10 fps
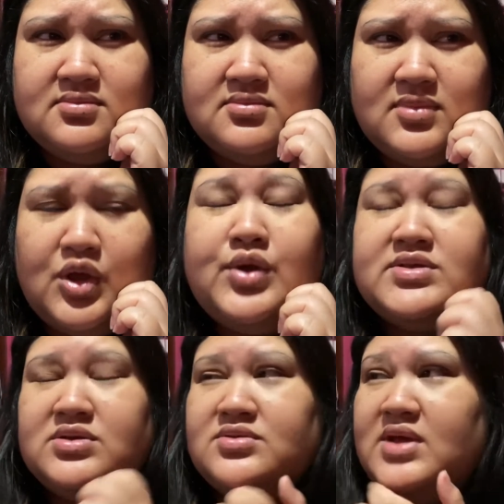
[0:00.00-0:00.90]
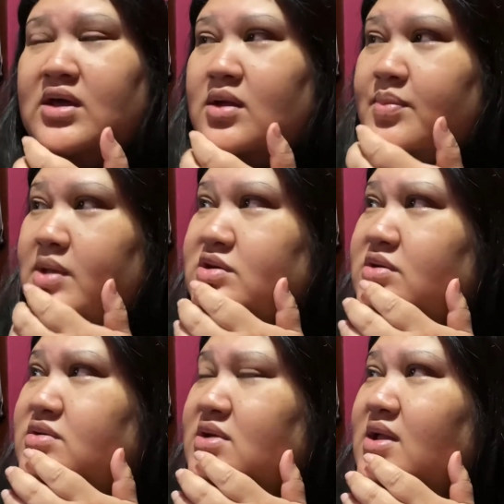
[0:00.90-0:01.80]
you can still take good
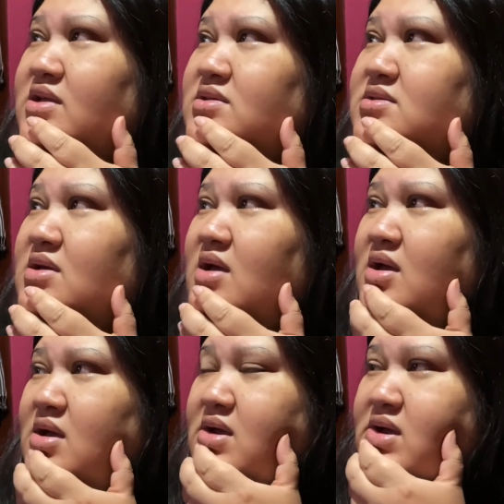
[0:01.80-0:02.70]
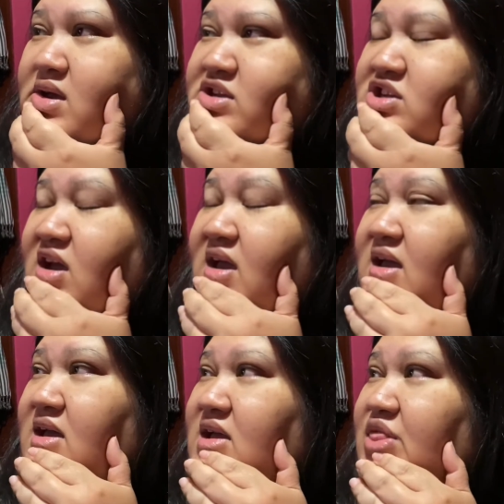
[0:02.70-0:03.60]
pictures. And I just check
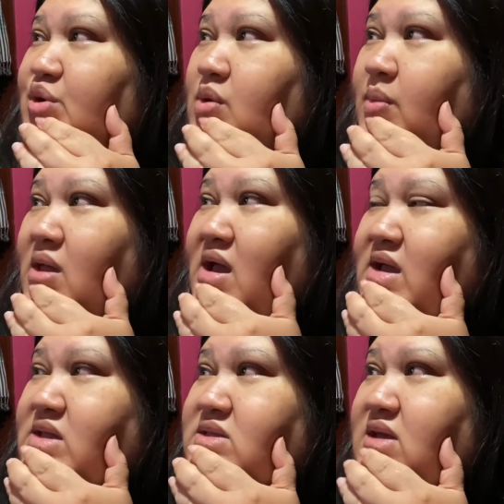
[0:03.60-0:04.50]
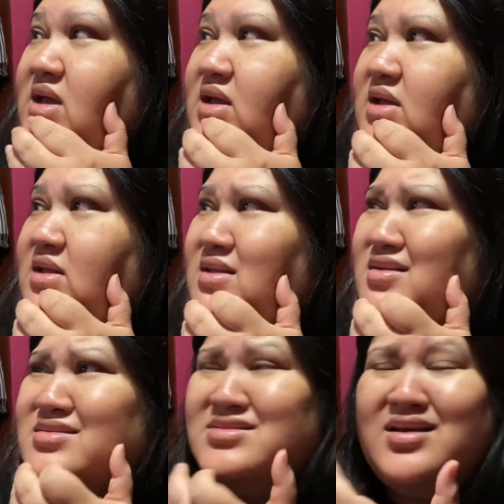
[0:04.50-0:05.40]
through the blinds and
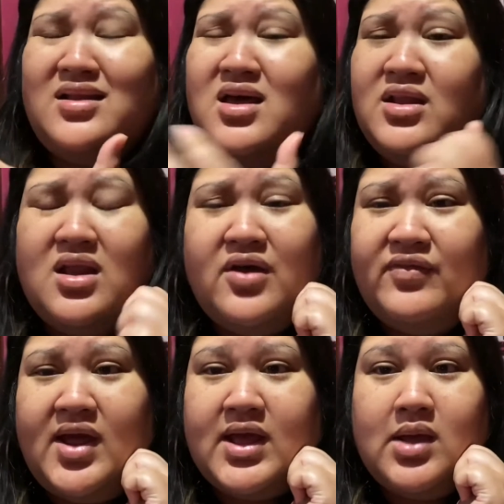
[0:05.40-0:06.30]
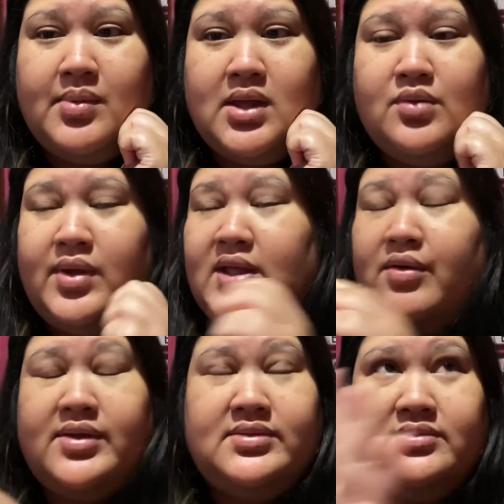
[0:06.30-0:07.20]
there's a lot of light coming in. Right now
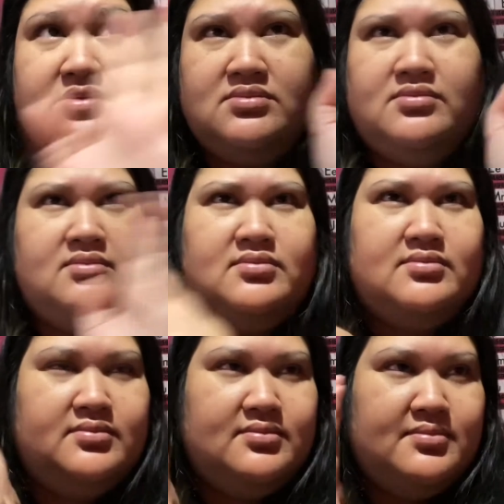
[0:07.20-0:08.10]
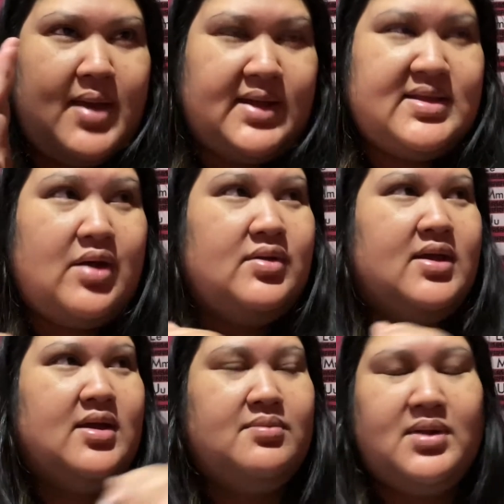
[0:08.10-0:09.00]
it's back down
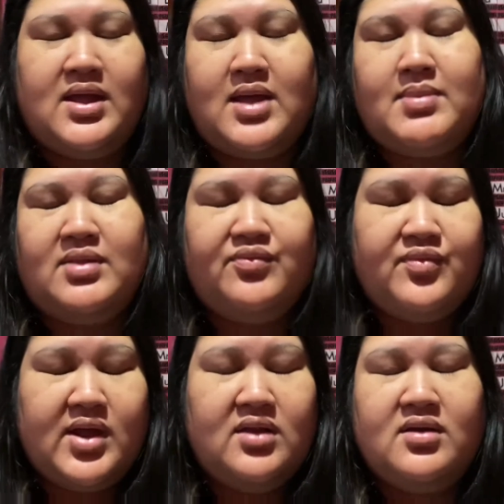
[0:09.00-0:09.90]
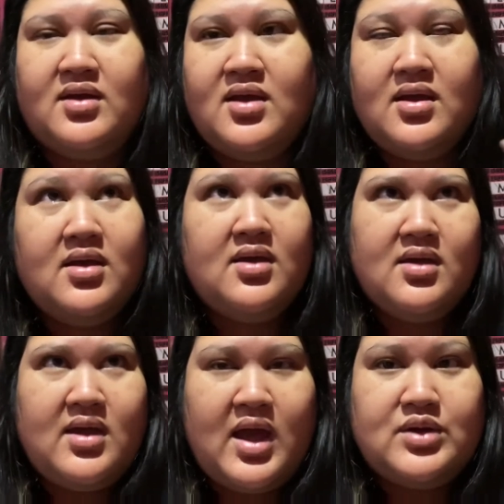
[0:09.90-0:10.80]
again, but I got my regular
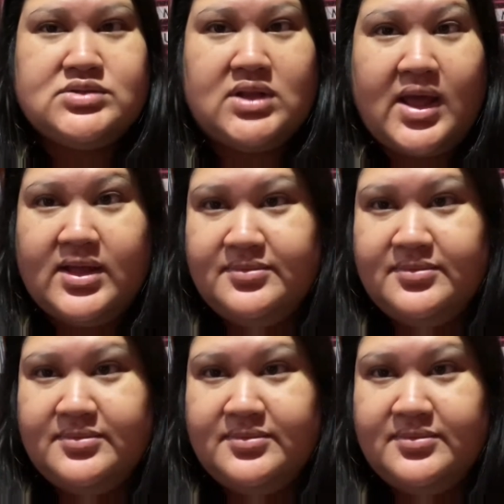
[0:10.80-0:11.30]
house light